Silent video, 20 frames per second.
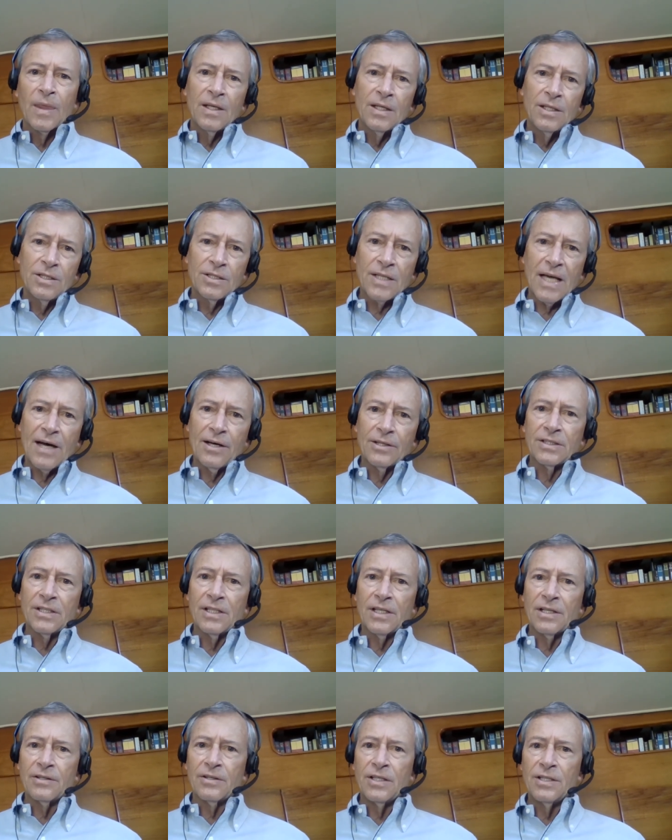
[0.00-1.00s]
he's out
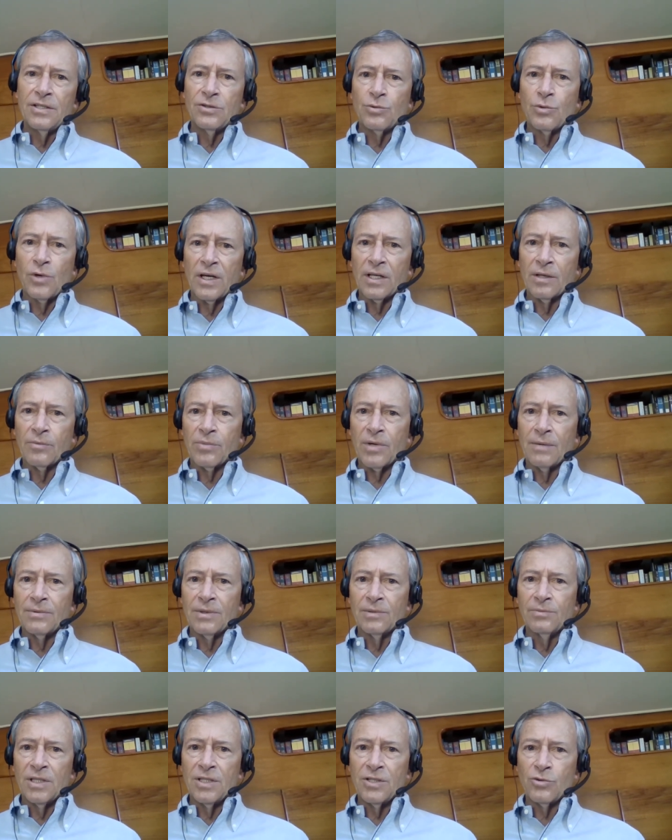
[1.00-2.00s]
there, he's running
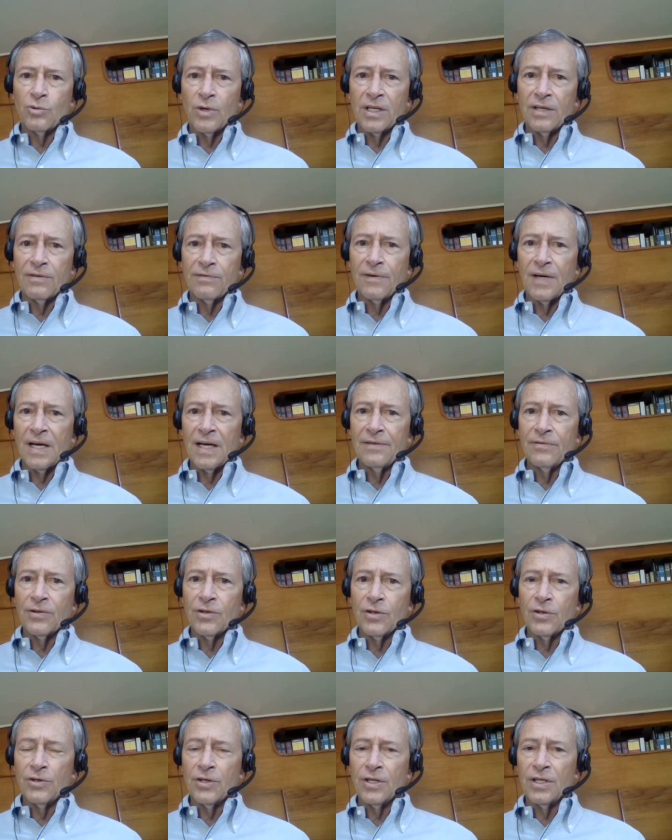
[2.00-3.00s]
probably 25,
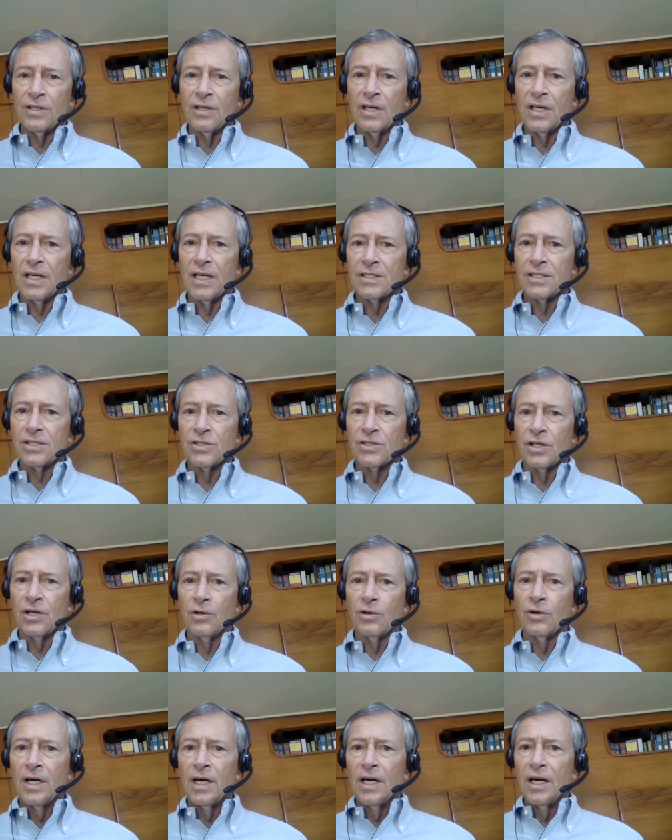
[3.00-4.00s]
30 knots.
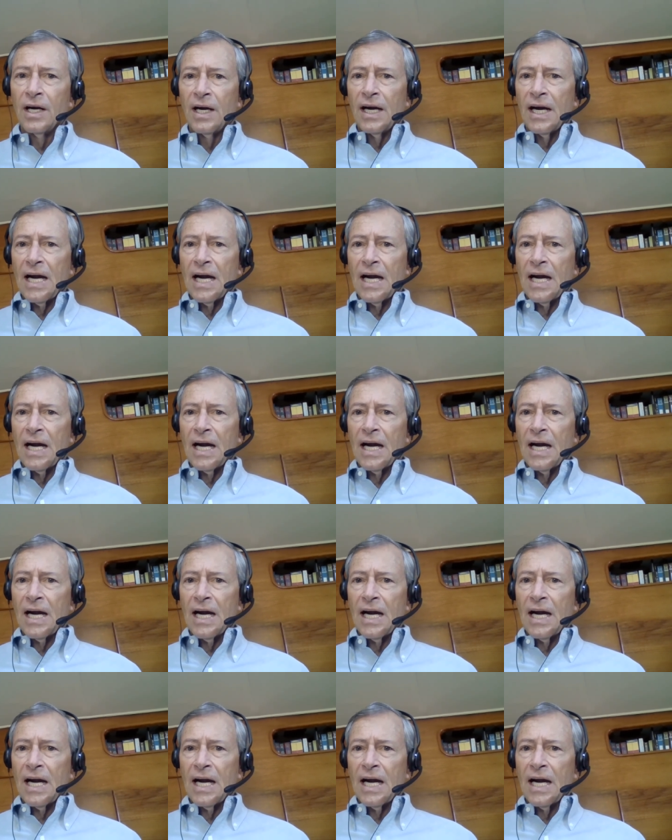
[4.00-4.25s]
So